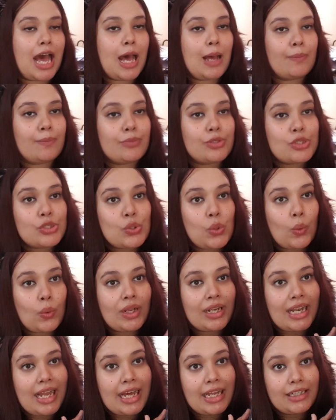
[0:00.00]
am so
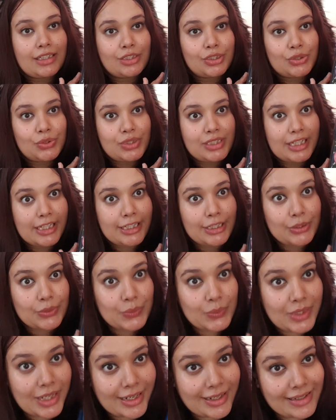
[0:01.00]
glad to tell you
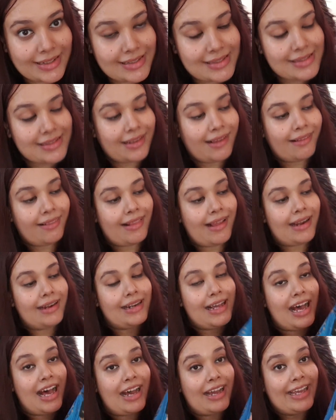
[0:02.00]
guys that
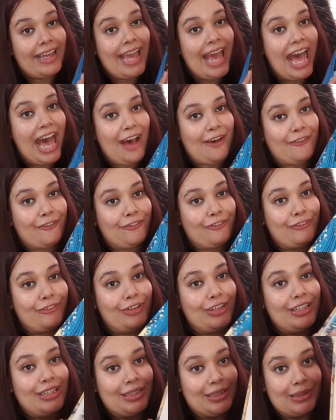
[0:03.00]
I have
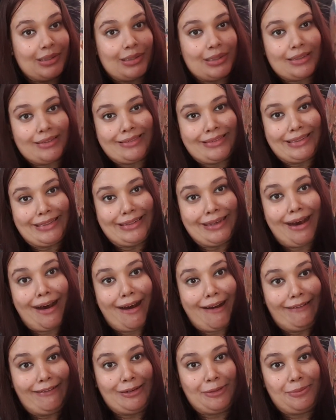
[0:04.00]
here the
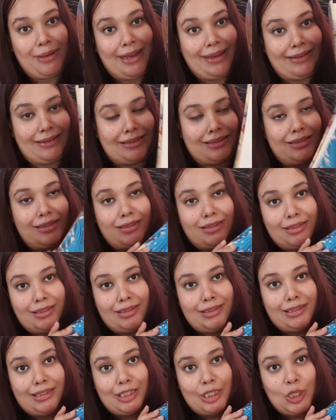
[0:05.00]
hardback
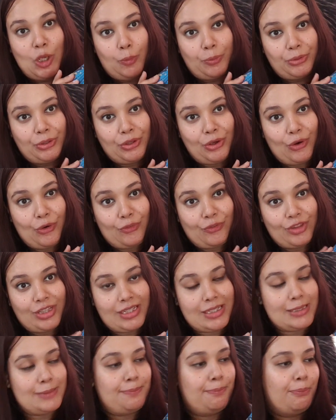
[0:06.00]
copy of
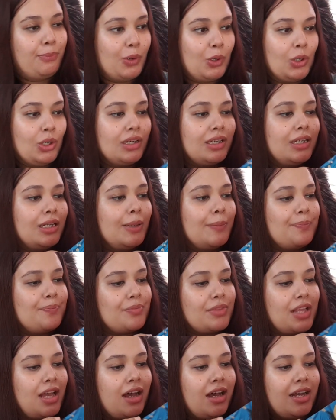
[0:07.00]
this book.
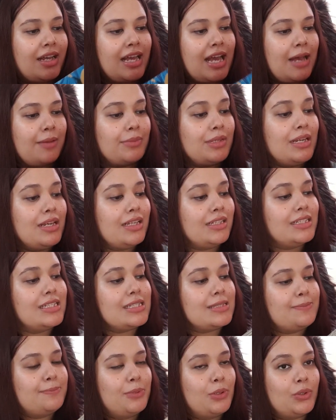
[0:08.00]

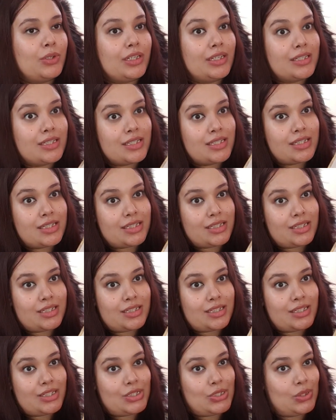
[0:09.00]
This book is
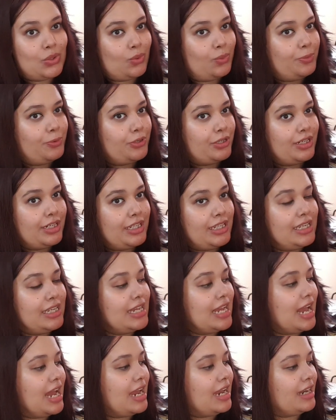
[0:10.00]
just so
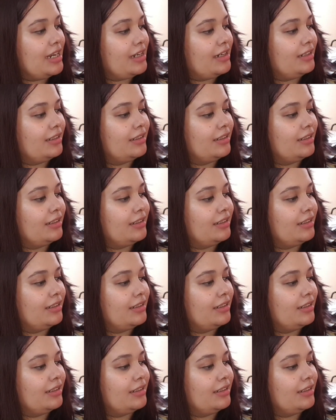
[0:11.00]
pretty, and